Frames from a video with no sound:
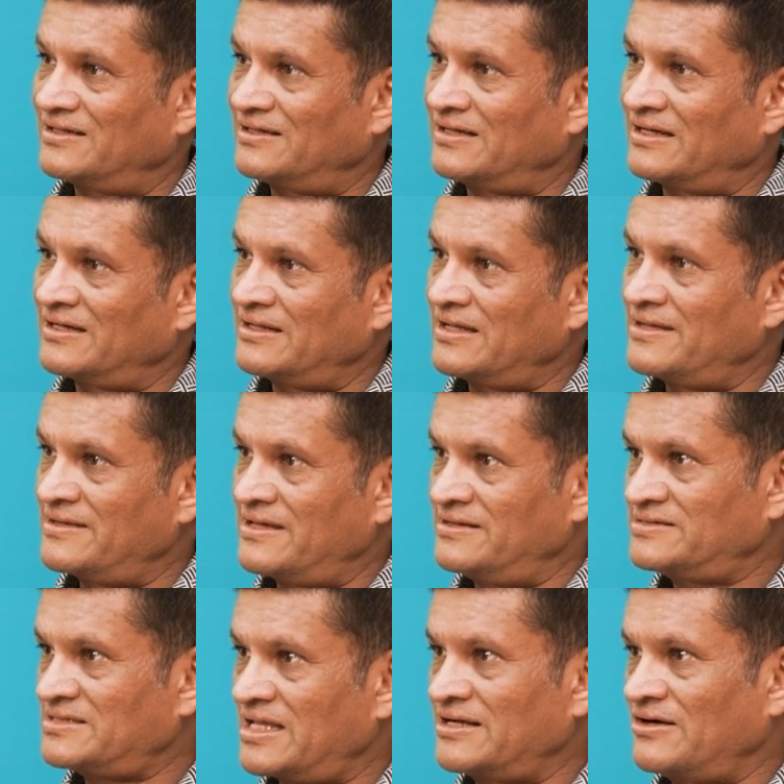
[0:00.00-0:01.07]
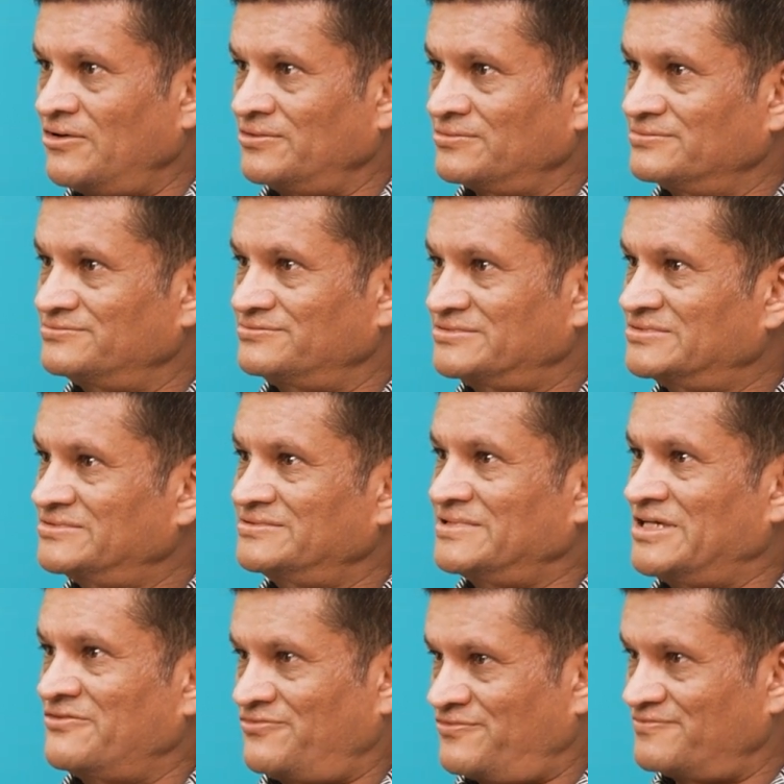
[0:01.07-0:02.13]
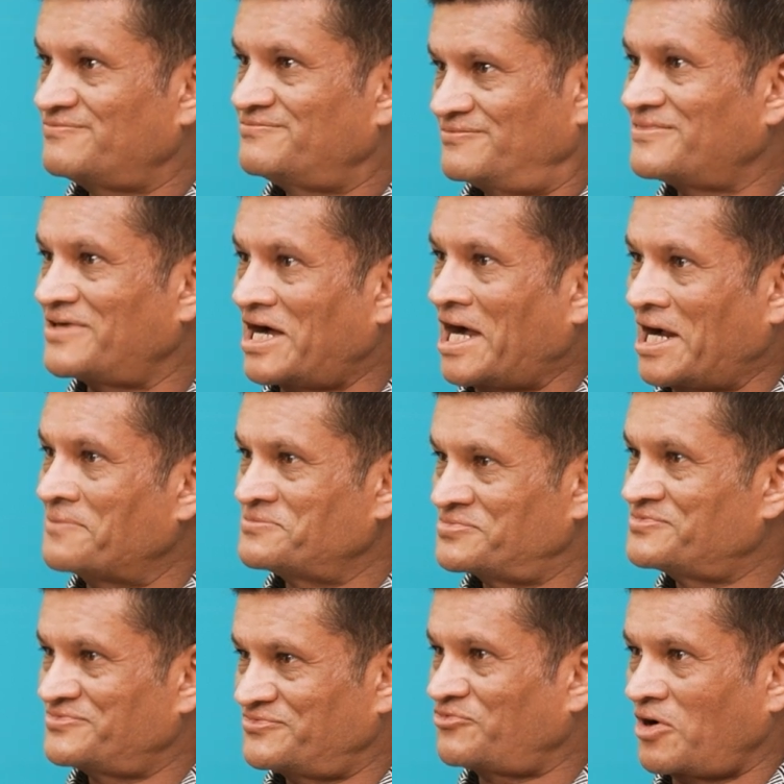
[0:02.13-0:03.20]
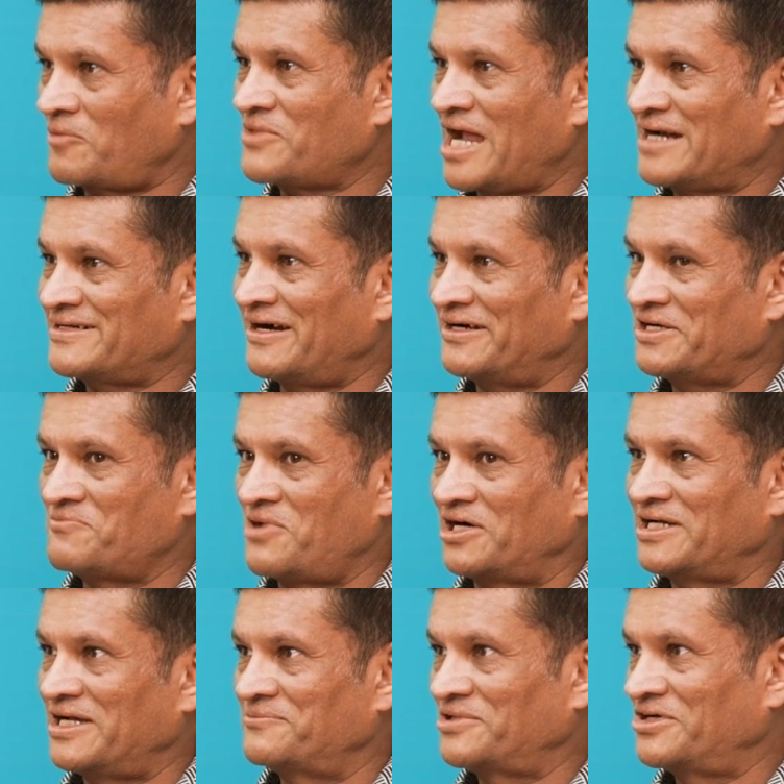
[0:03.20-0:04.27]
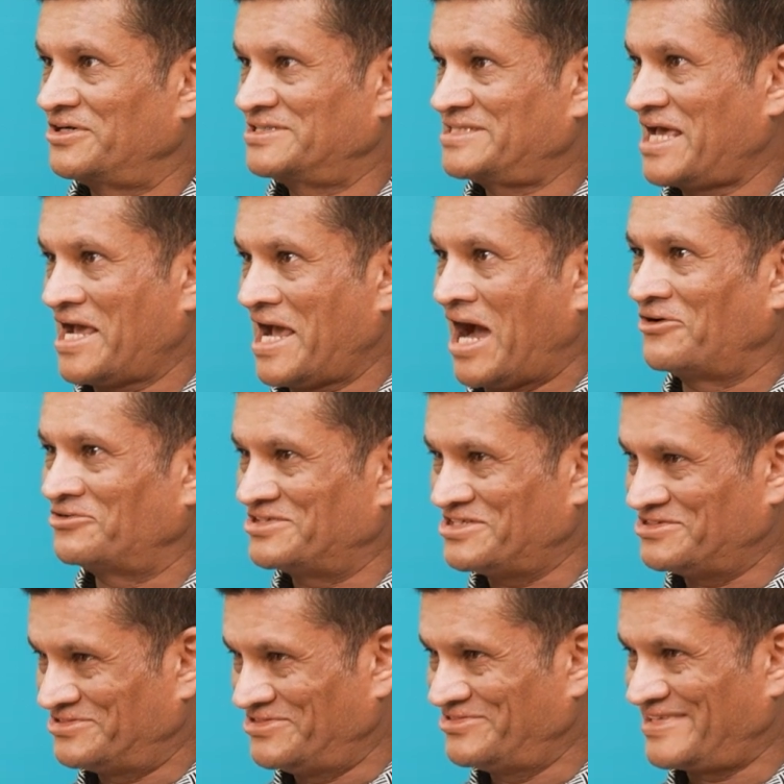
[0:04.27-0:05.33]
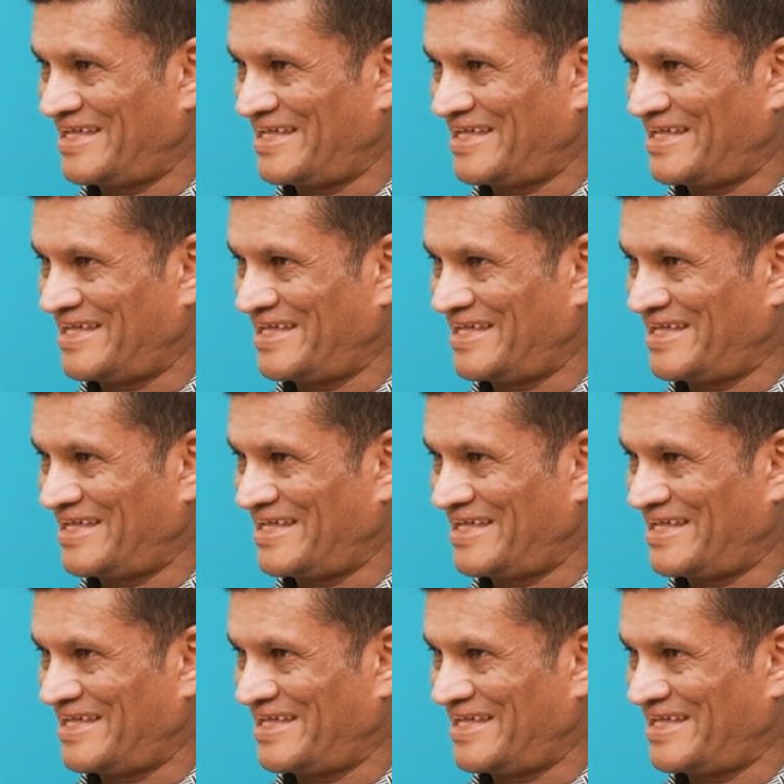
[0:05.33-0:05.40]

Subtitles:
And then it's like, oh, if I'm from that target market, I'm going to say, how do you do